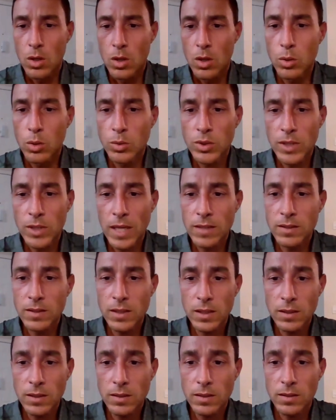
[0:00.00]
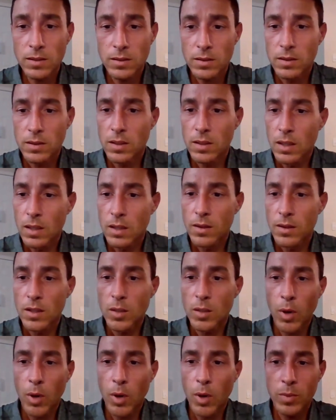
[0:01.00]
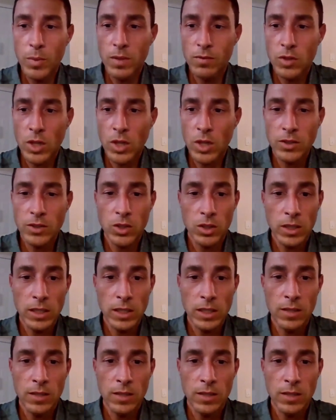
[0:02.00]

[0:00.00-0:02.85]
Who says this? The Department of Treasury